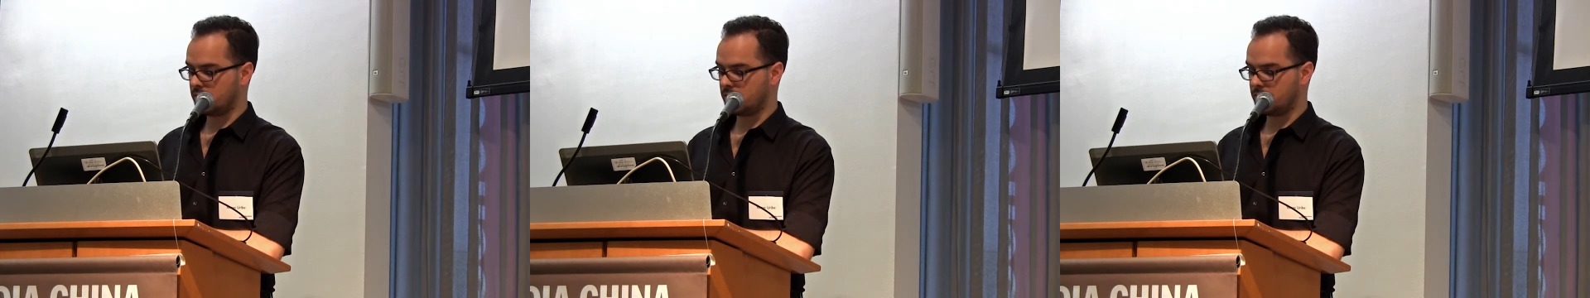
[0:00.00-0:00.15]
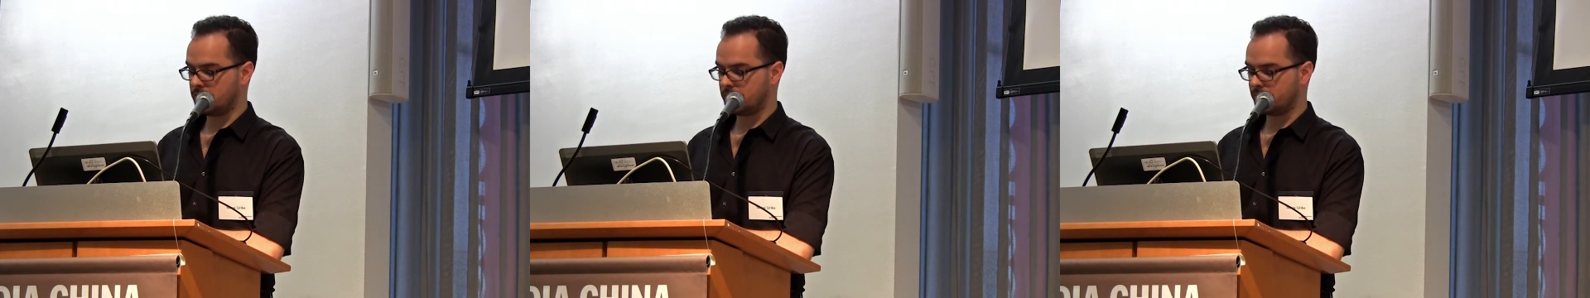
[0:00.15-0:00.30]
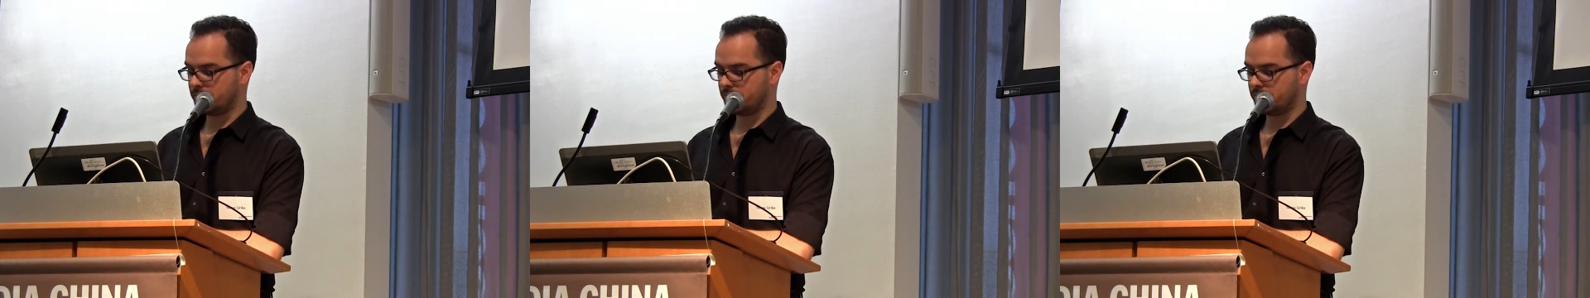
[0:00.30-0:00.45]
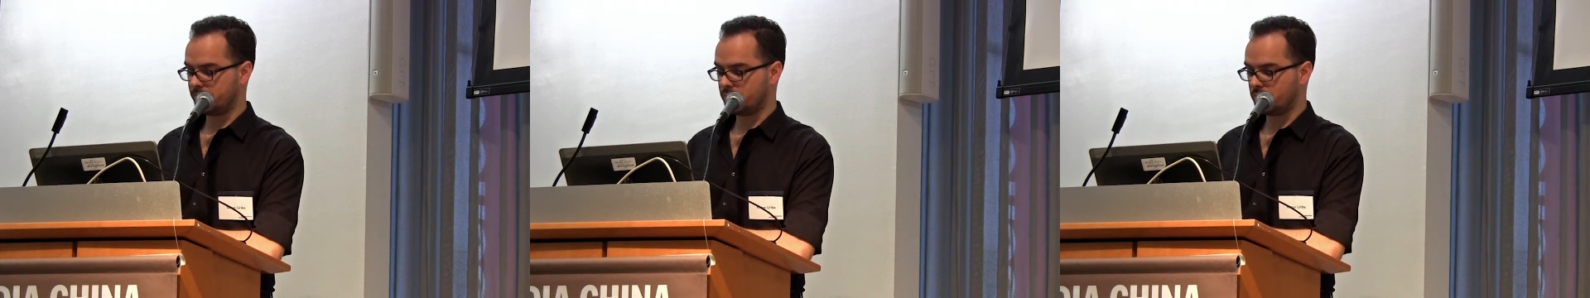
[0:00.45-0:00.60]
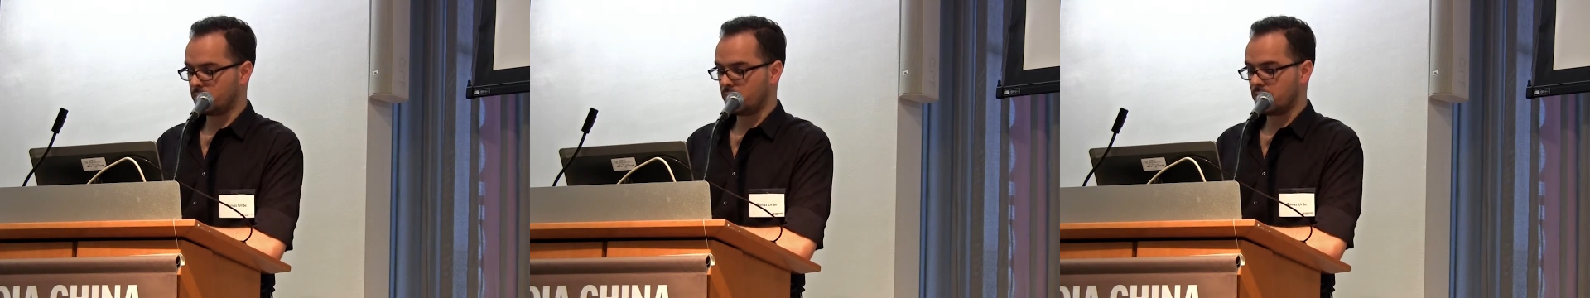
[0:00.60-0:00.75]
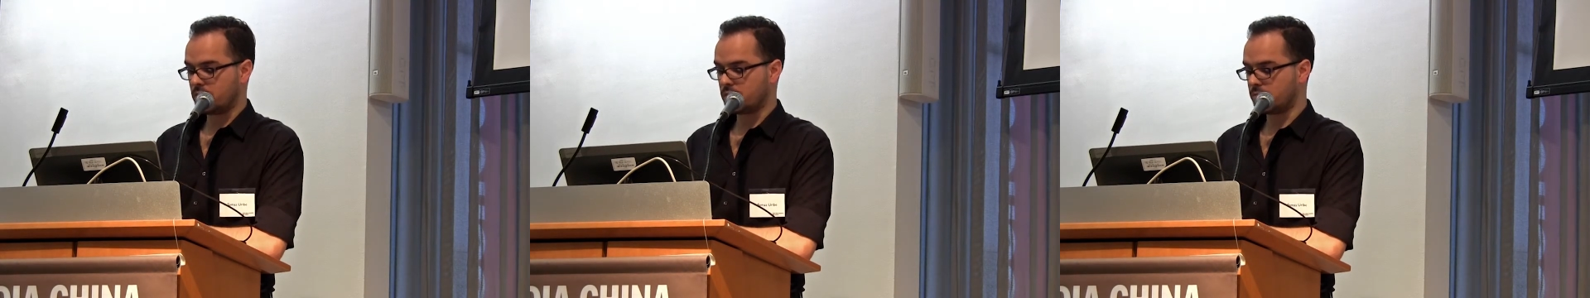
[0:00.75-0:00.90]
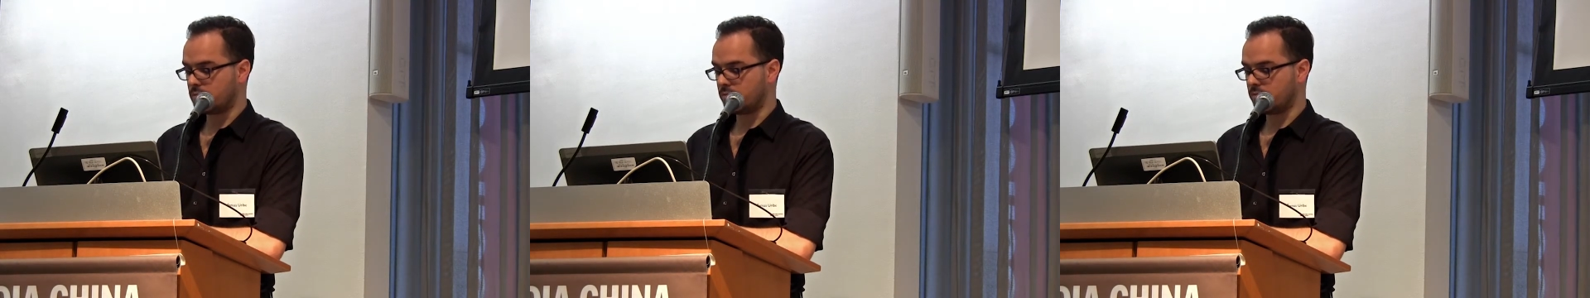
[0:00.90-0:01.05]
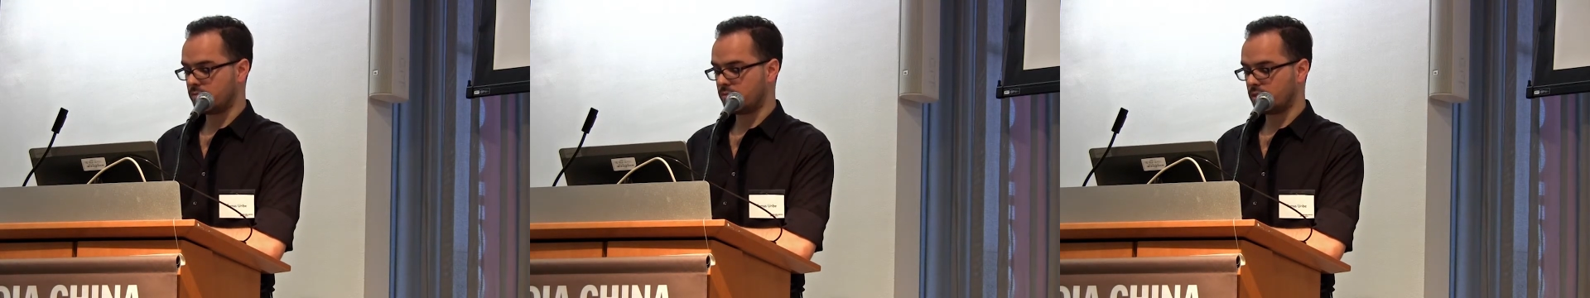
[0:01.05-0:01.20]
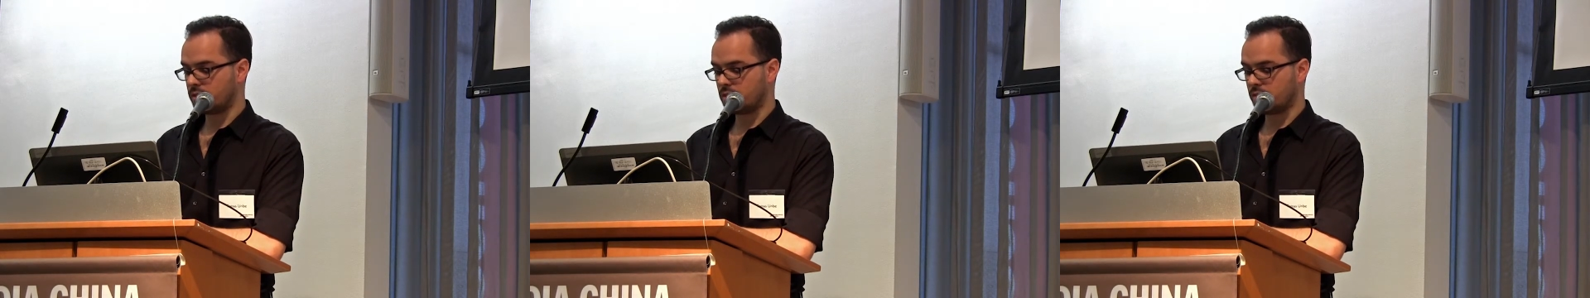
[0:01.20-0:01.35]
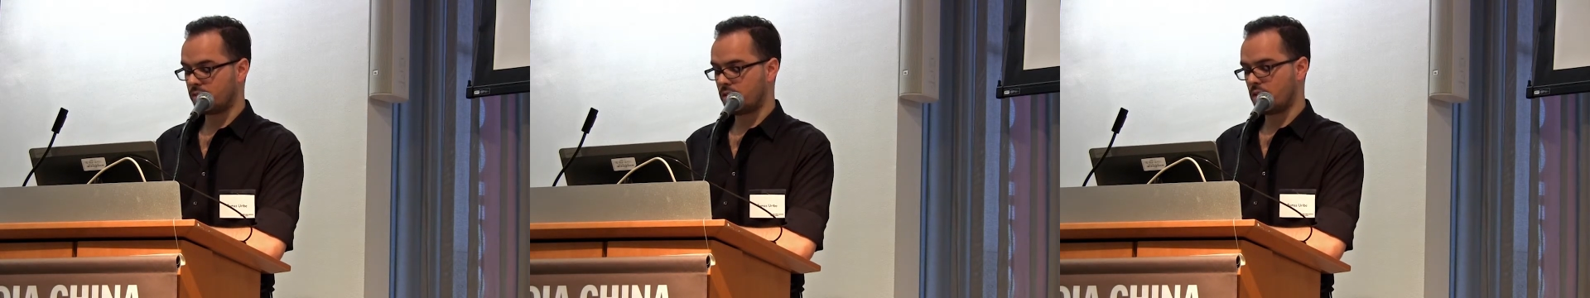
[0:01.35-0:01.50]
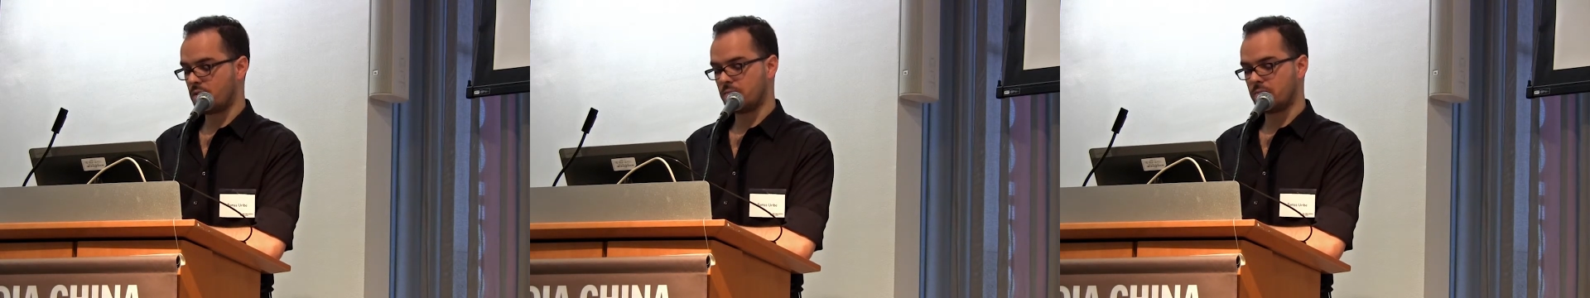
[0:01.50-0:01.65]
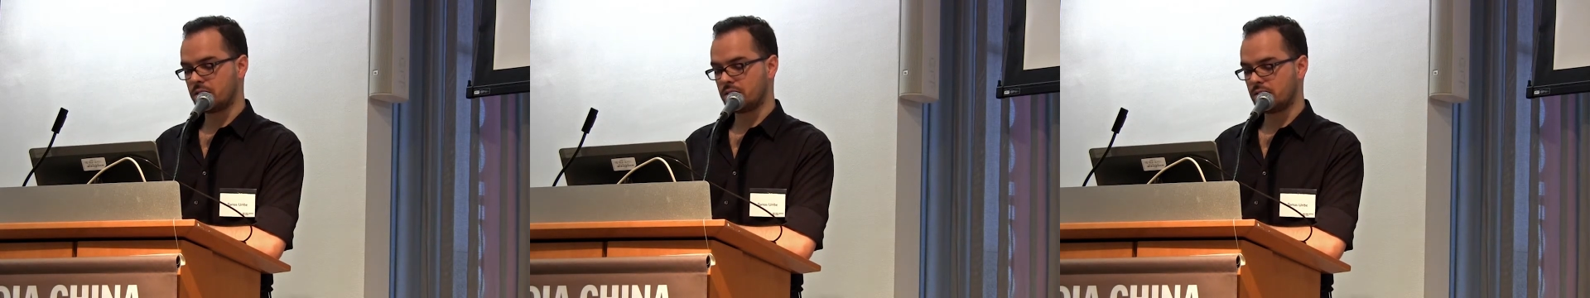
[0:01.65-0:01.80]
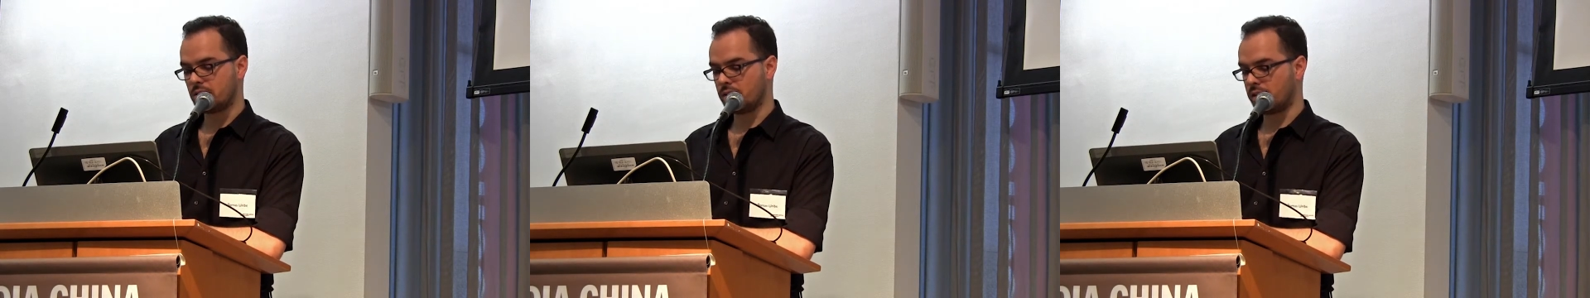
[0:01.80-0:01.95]
well, it's a very
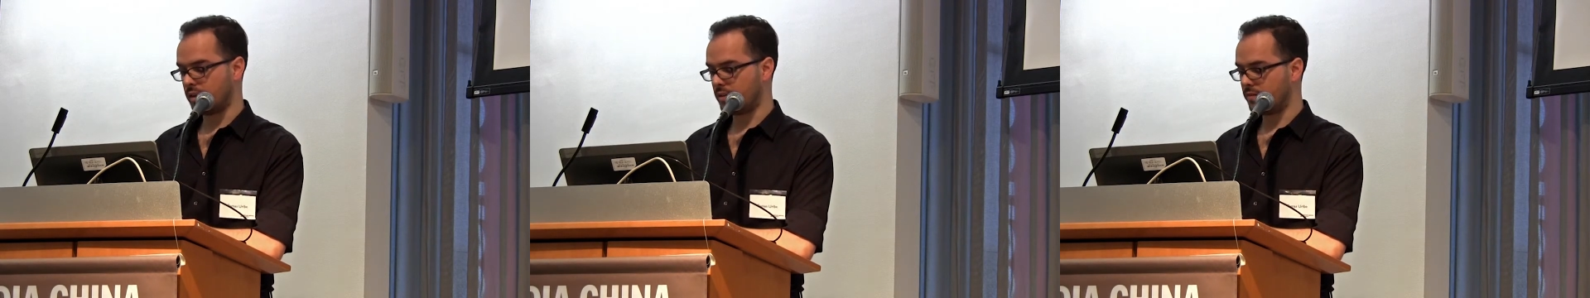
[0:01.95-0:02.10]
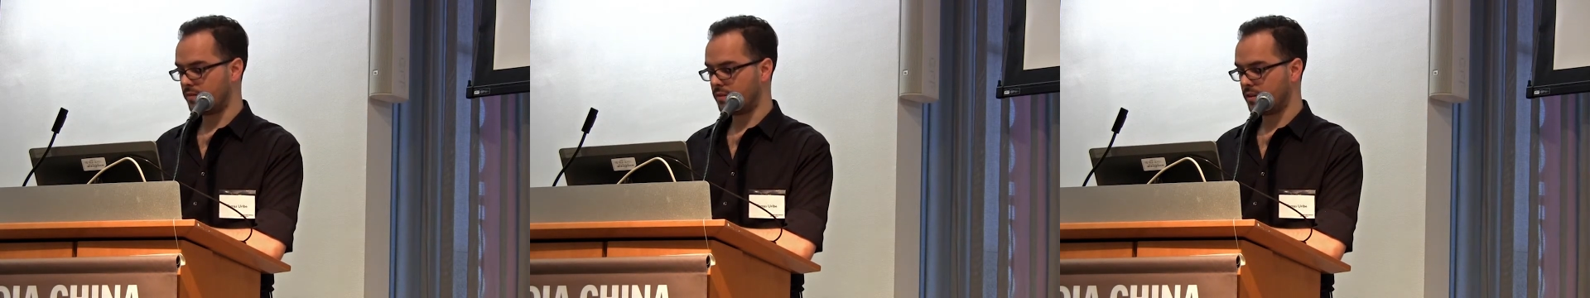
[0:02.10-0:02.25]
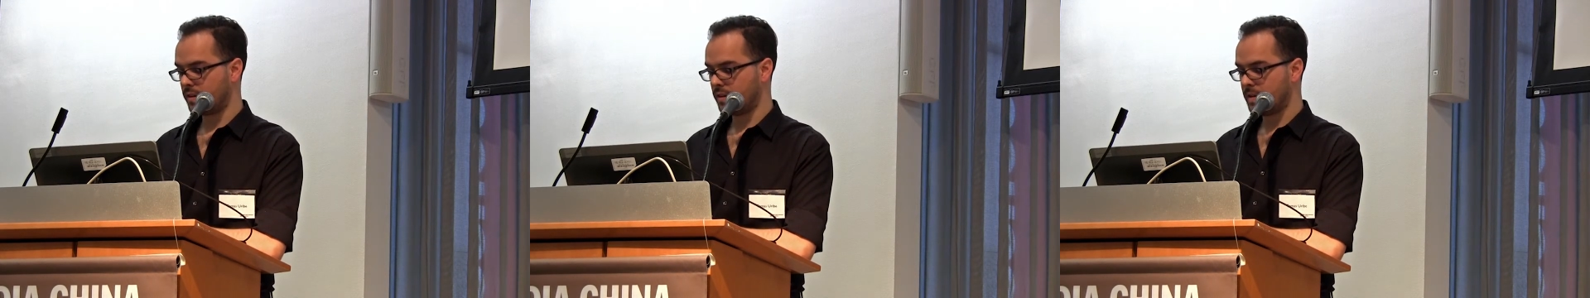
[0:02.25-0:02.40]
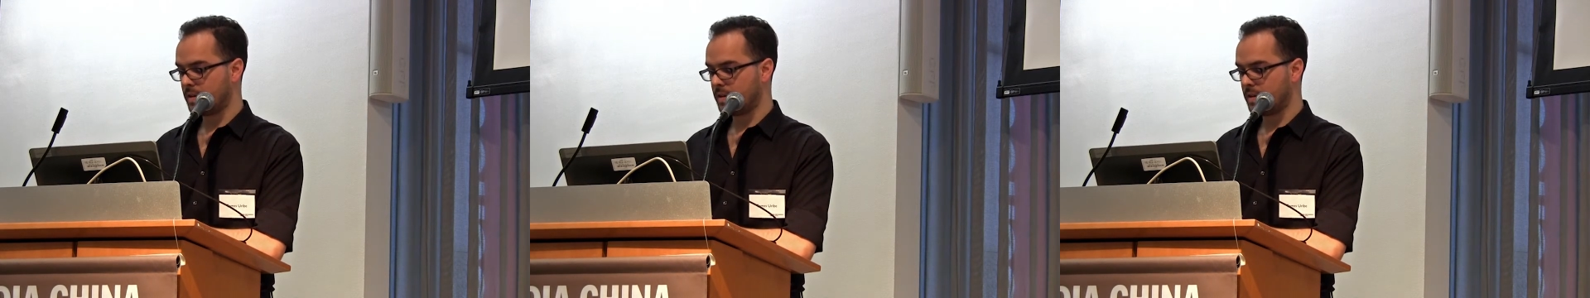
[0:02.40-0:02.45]
busy life.